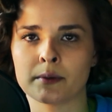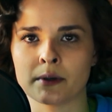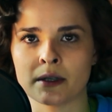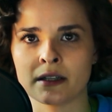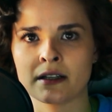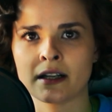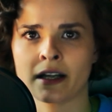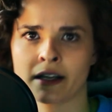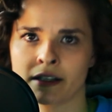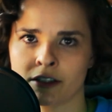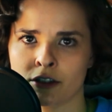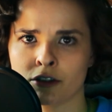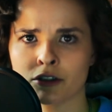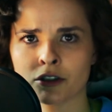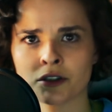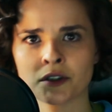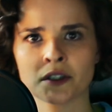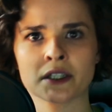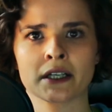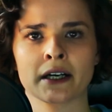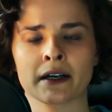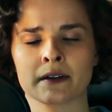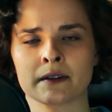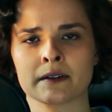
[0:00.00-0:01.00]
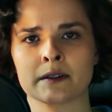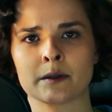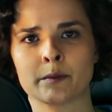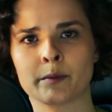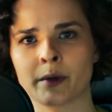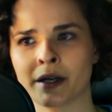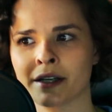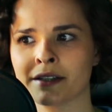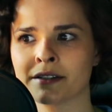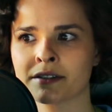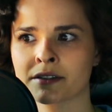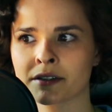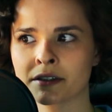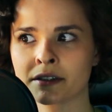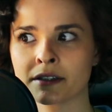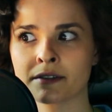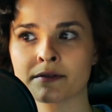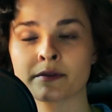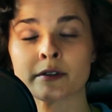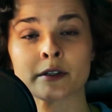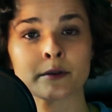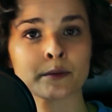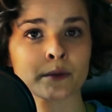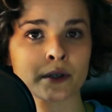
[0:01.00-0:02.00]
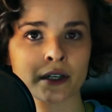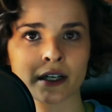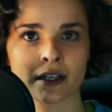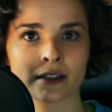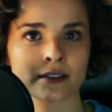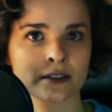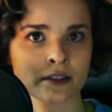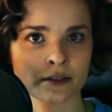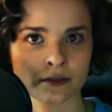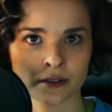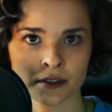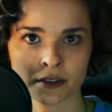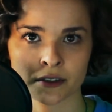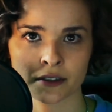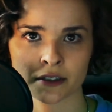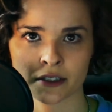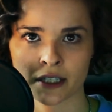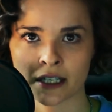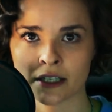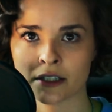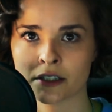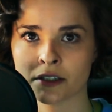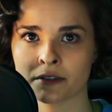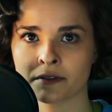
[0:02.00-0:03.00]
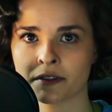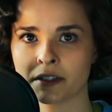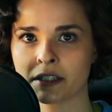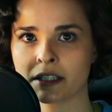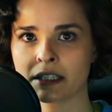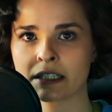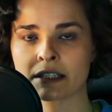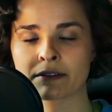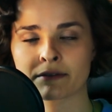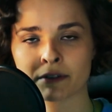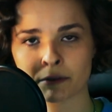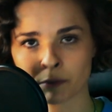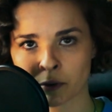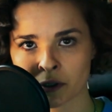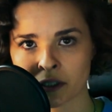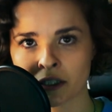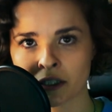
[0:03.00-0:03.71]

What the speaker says: and that usually kind of depends on if they're more extroverted or introverted. If they're more